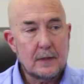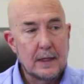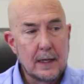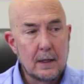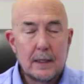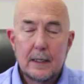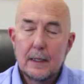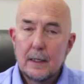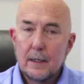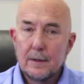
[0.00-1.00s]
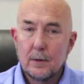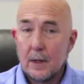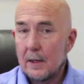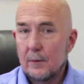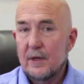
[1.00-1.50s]
Now, there are a
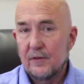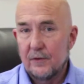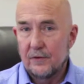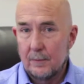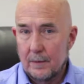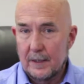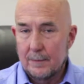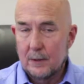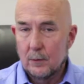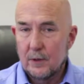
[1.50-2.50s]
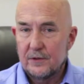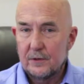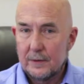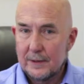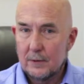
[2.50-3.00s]
lot of reasons somebody may want
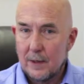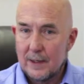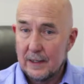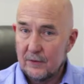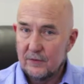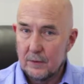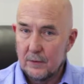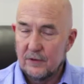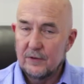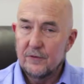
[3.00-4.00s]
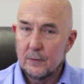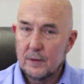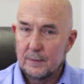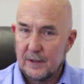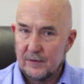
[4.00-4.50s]
to integrate an external sensor
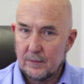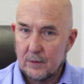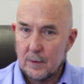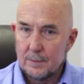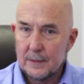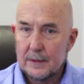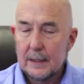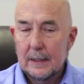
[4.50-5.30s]
with a piece of equipment,